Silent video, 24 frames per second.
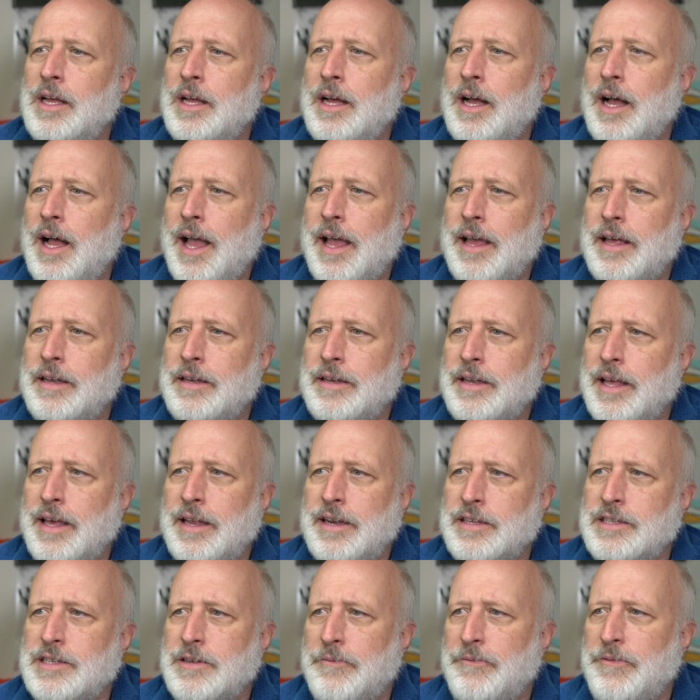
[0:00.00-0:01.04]
And, and
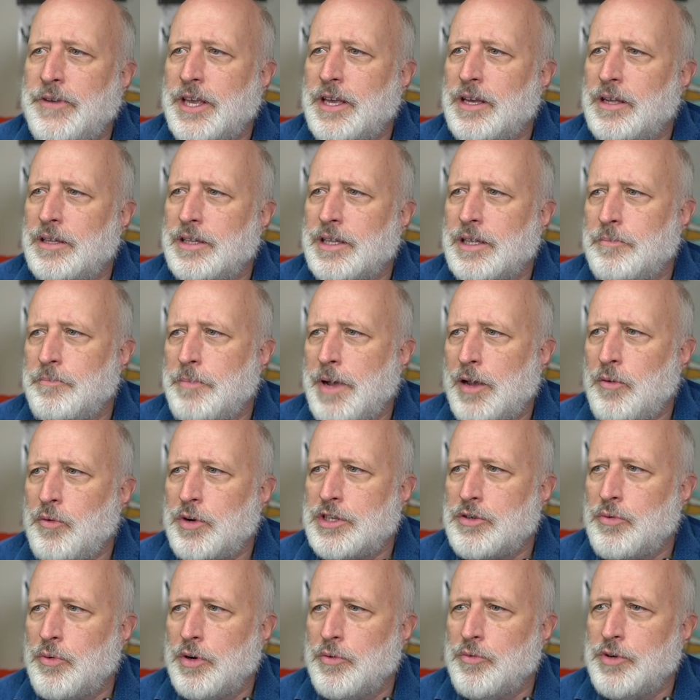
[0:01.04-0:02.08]
it's a field by
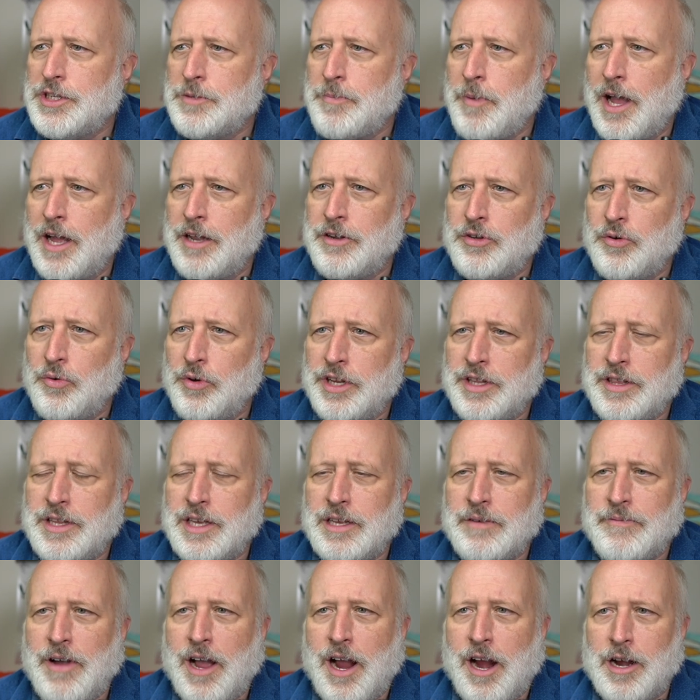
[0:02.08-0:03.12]
which we respond to it in the
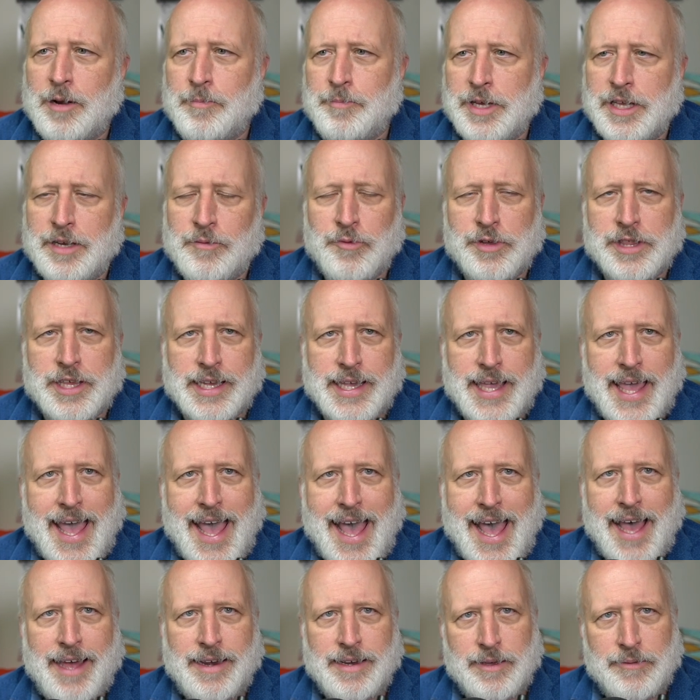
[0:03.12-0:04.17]
environment. And with a
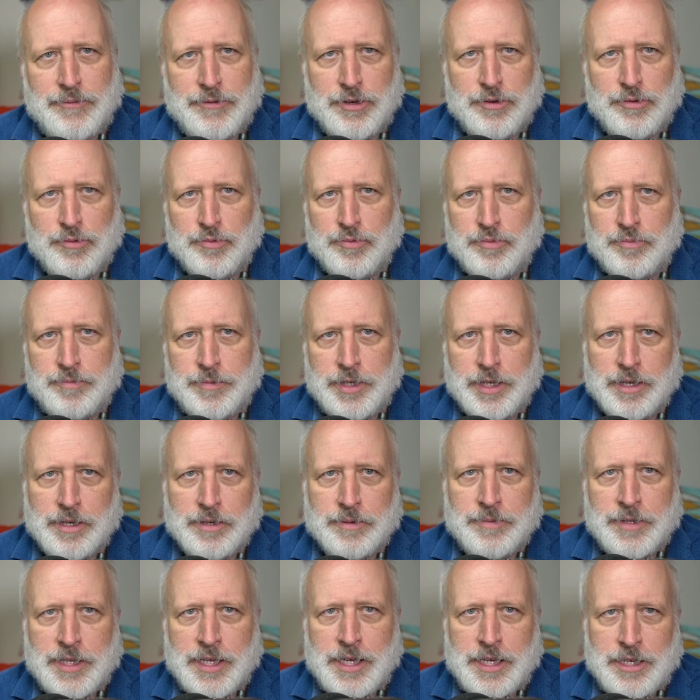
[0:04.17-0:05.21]
cat, if you, you know,
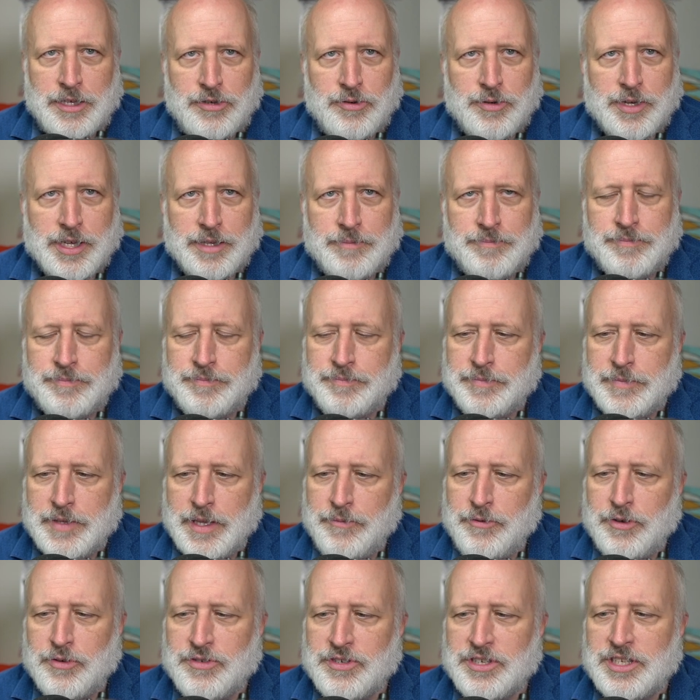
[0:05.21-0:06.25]
you can,
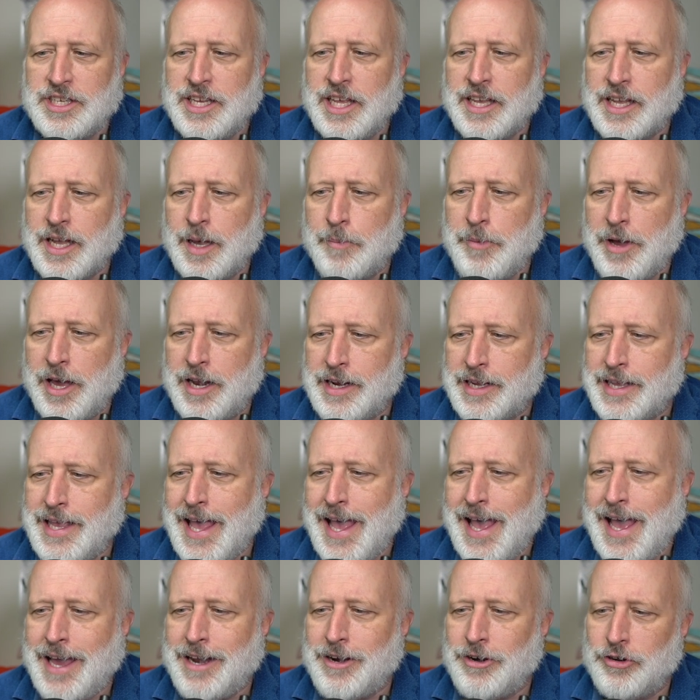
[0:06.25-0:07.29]
if you sneak up on a
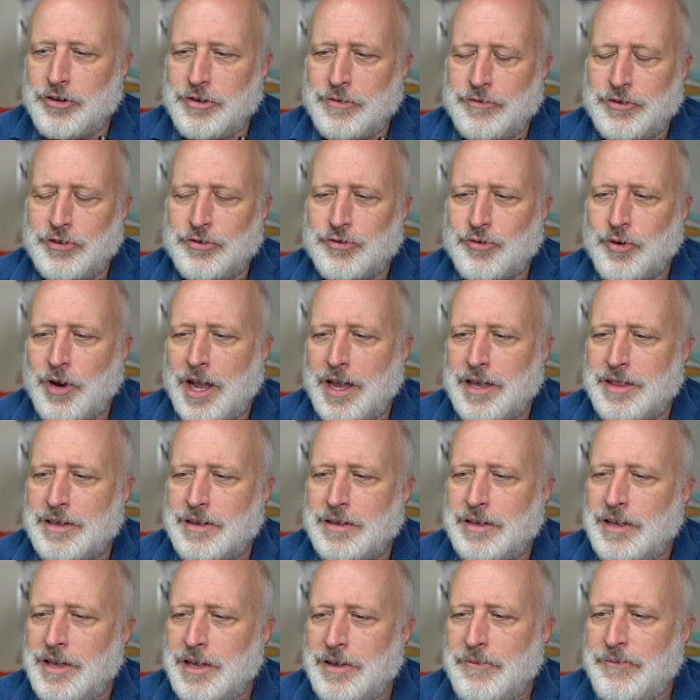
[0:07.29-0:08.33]
cat, or if you try the
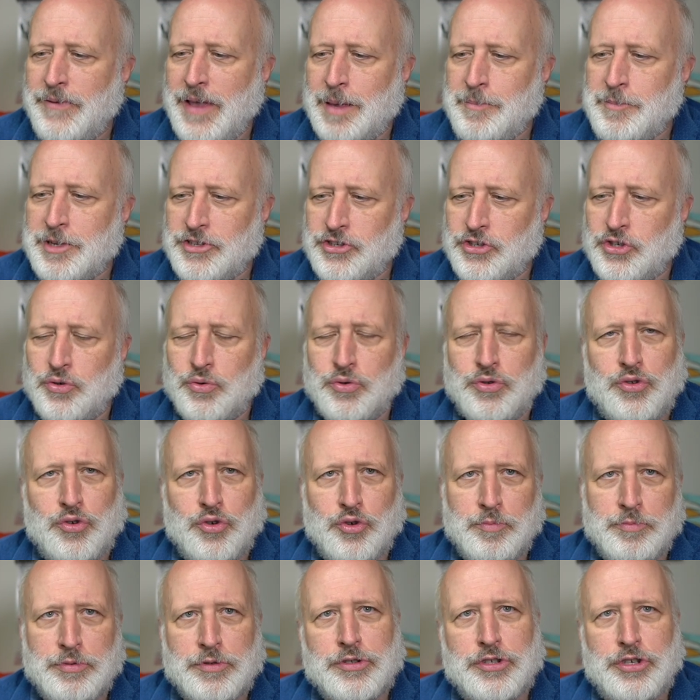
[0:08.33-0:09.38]
famous
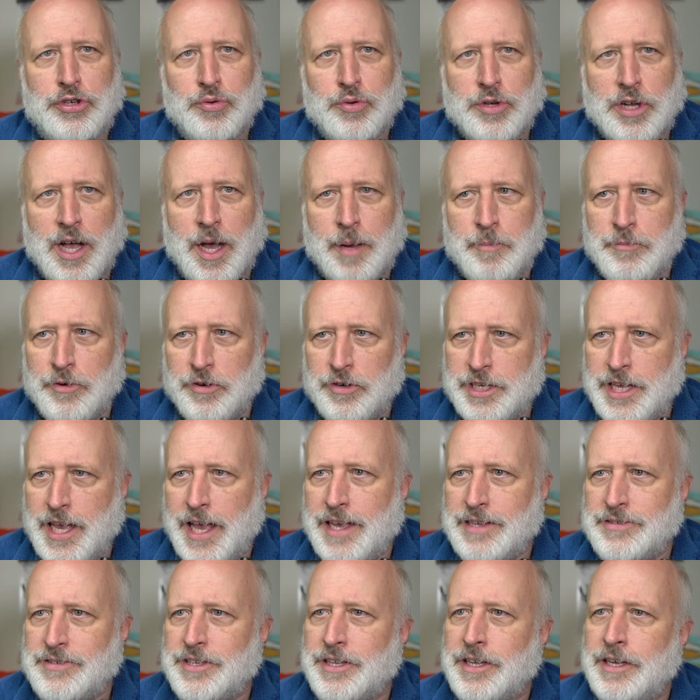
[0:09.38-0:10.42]
YouTube cucumber
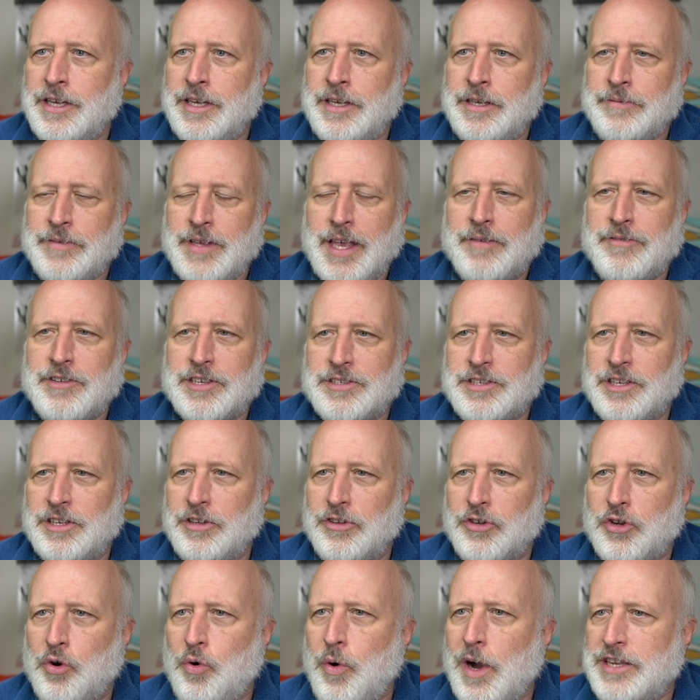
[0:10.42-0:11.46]
test, you have this little
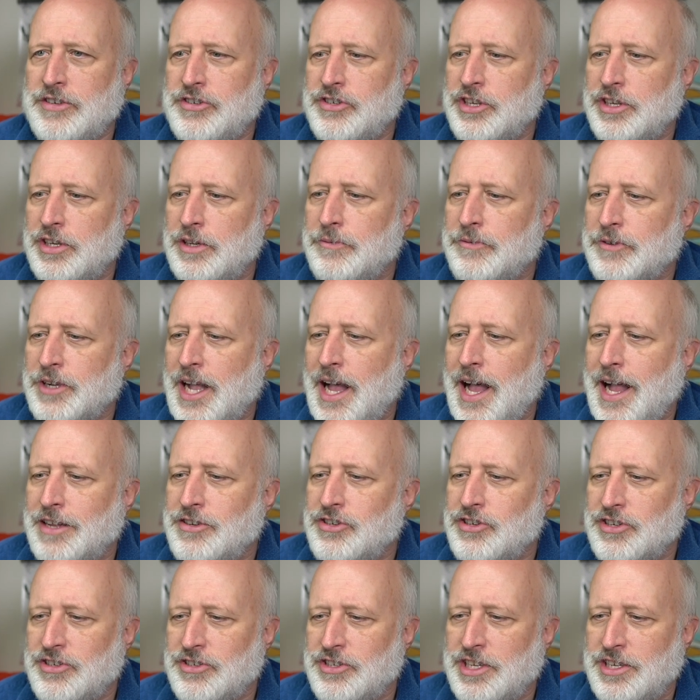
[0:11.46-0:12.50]
question of
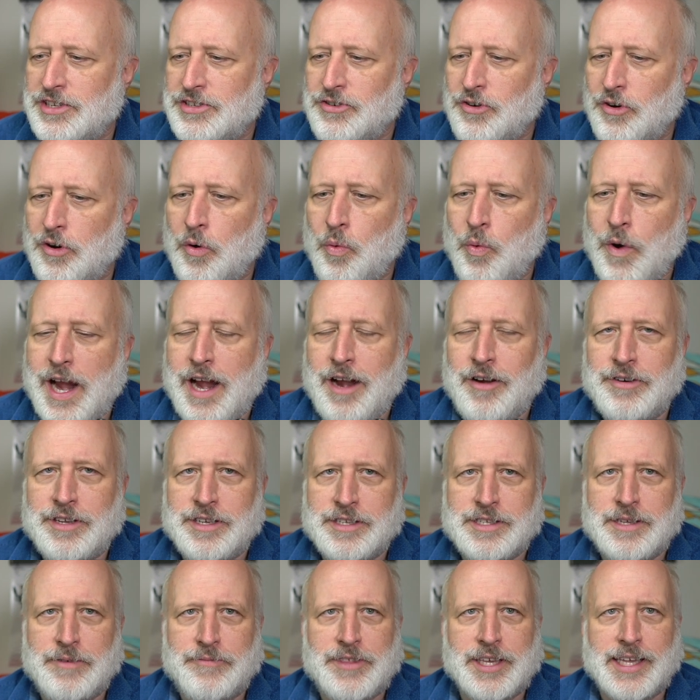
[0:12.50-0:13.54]
consciousness or
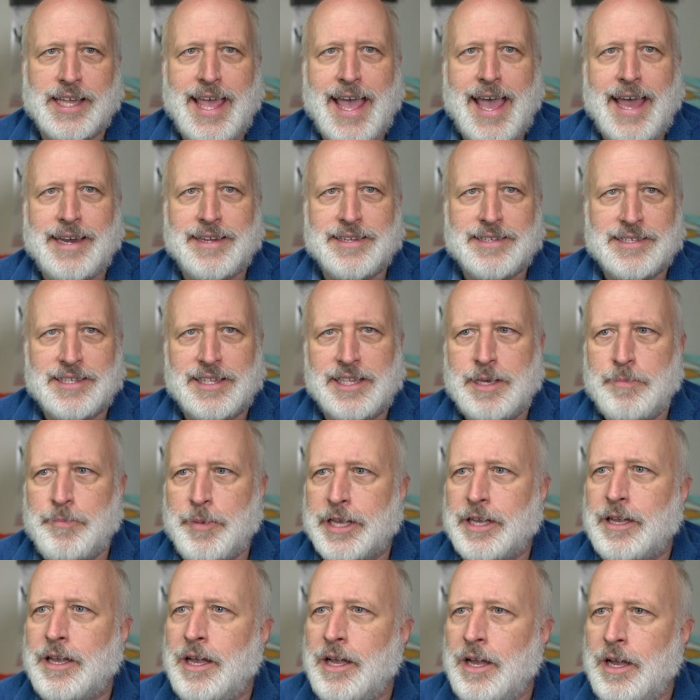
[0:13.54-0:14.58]
awareness. If the cat is
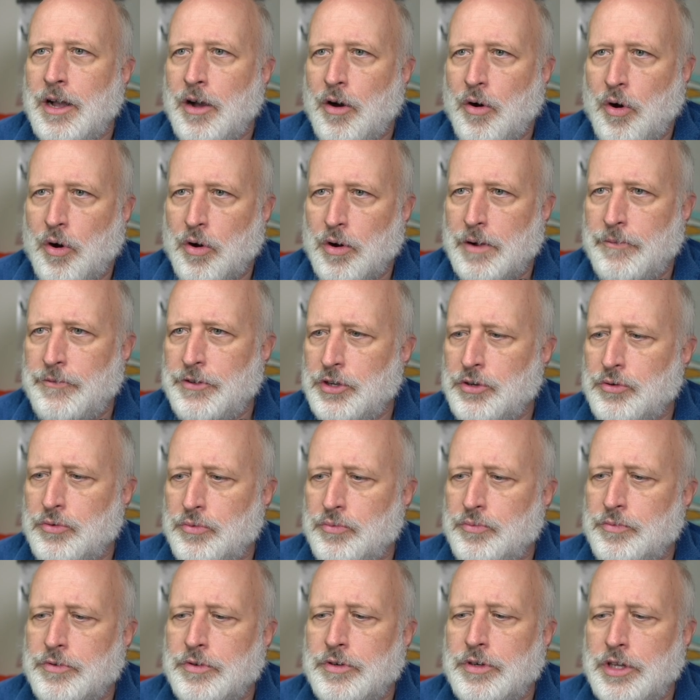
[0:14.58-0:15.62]
sleeping, or if
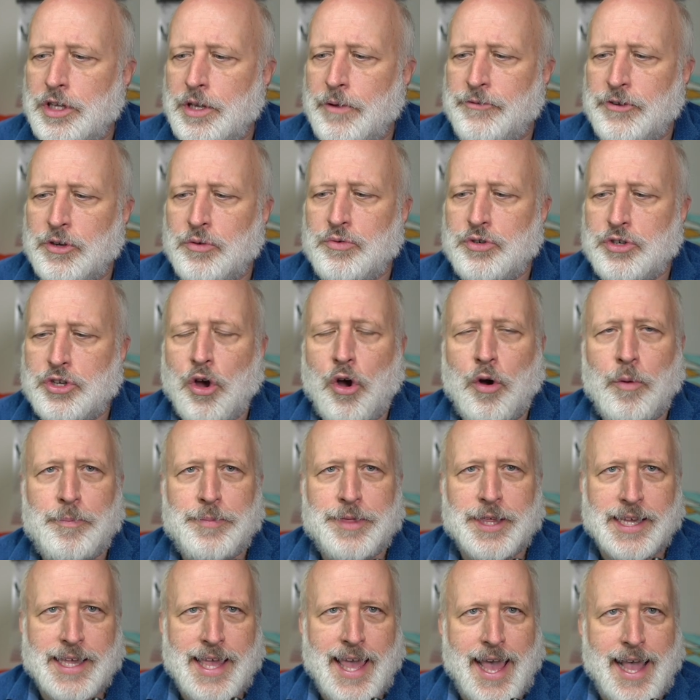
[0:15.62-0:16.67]
you, if you dope
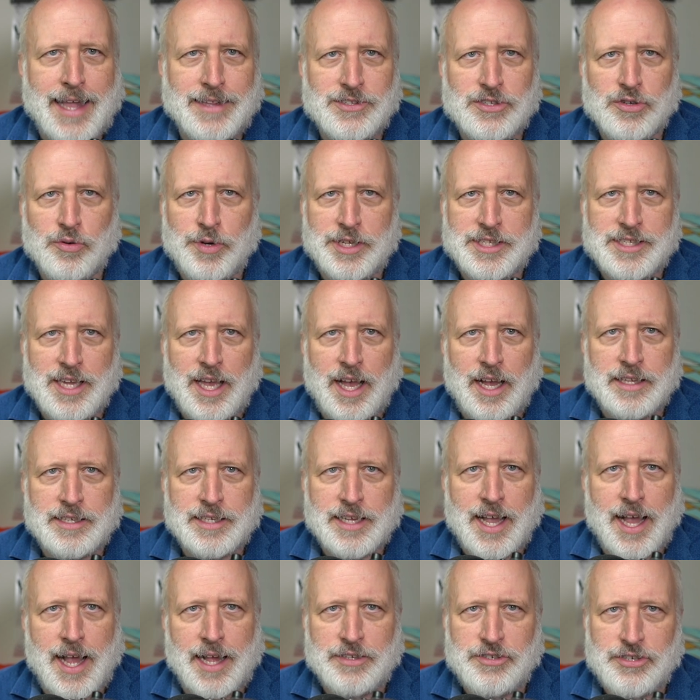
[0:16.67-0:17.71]
the cat so it's
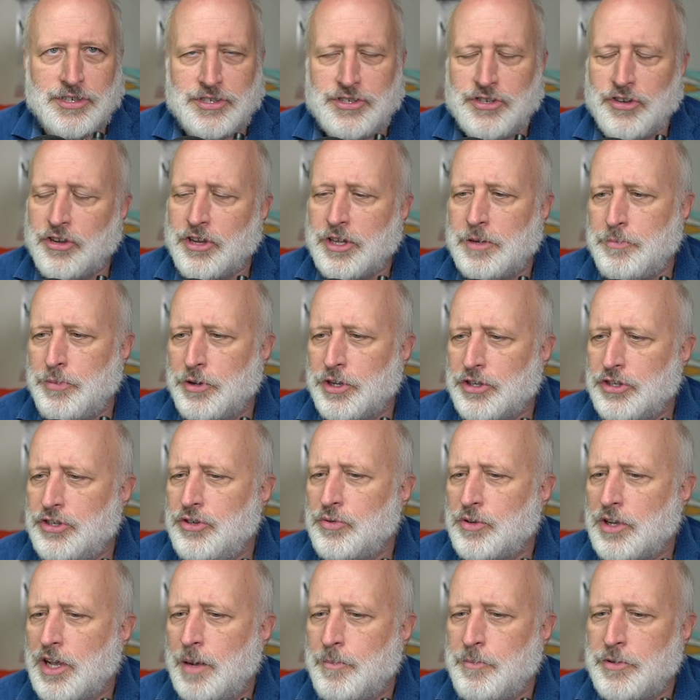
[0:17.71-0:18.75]
unconscious, you can put
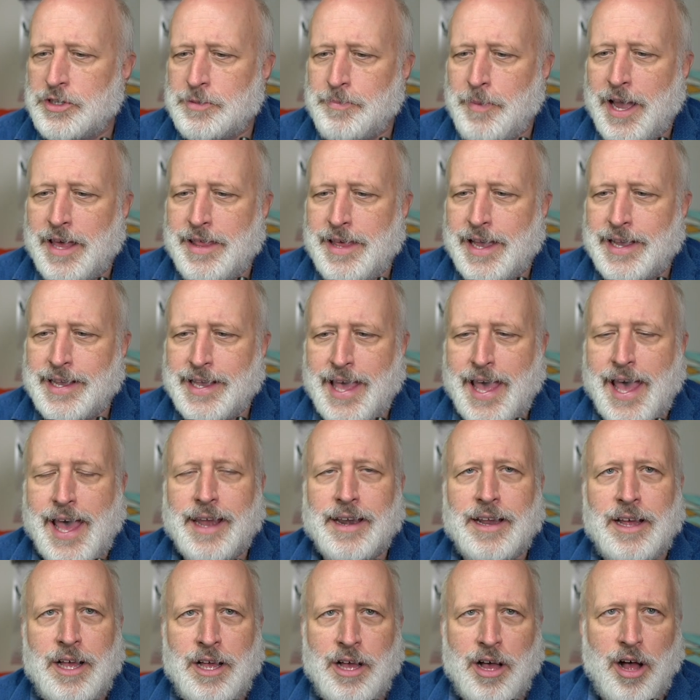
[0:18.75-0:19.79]
cucumbers by that cat
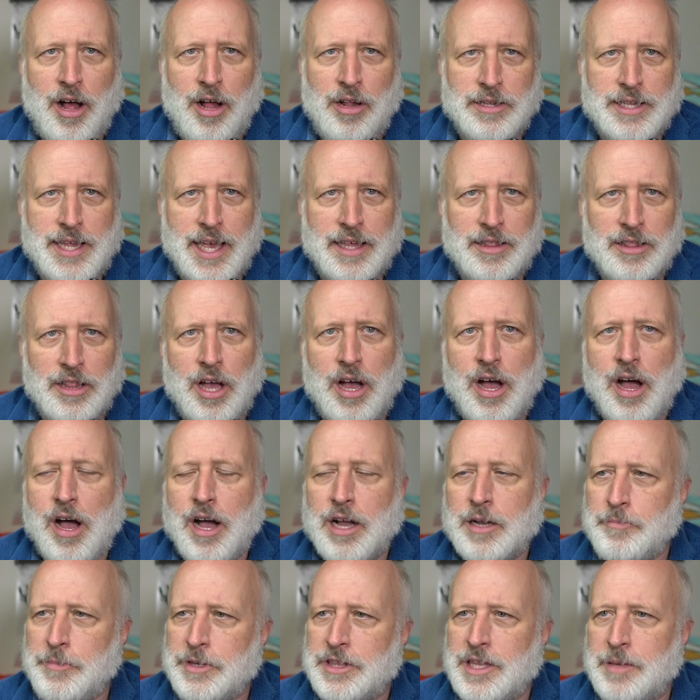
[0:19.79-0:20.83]
all day
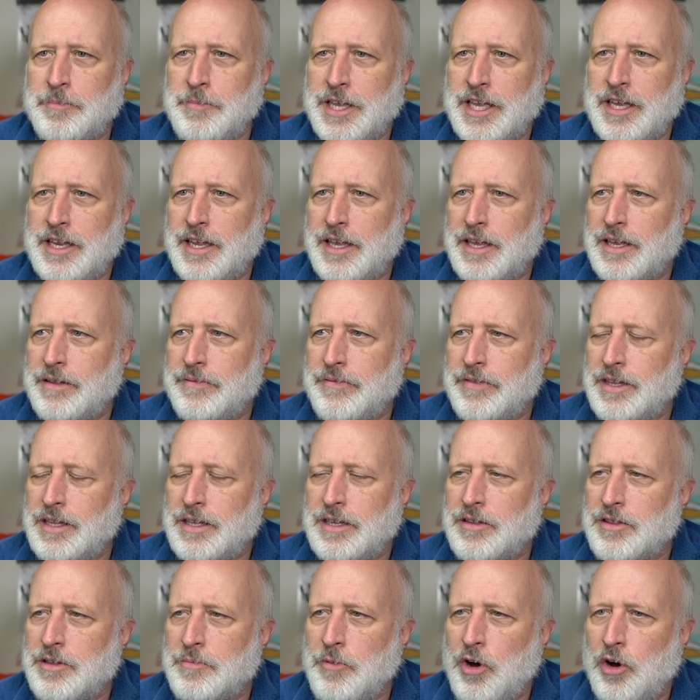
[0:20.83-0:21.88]
long. But the immediate,
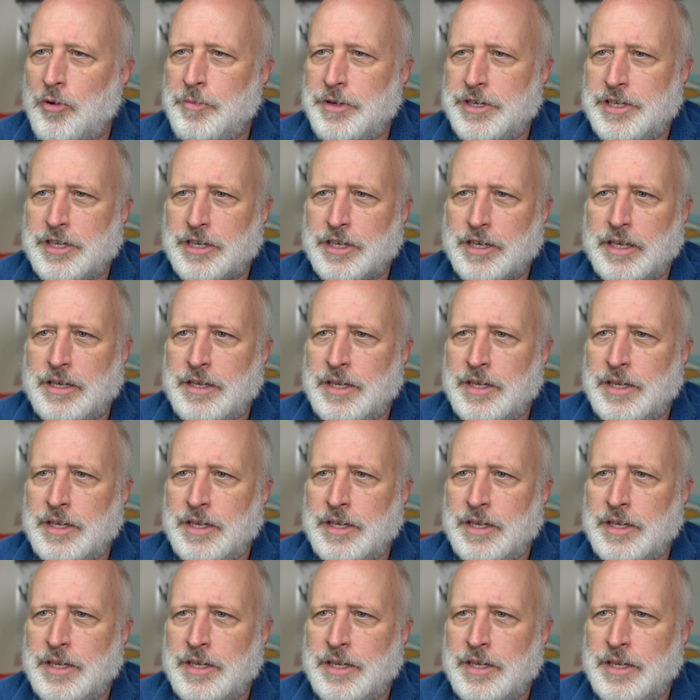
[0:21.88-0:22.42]
you know, the moment a,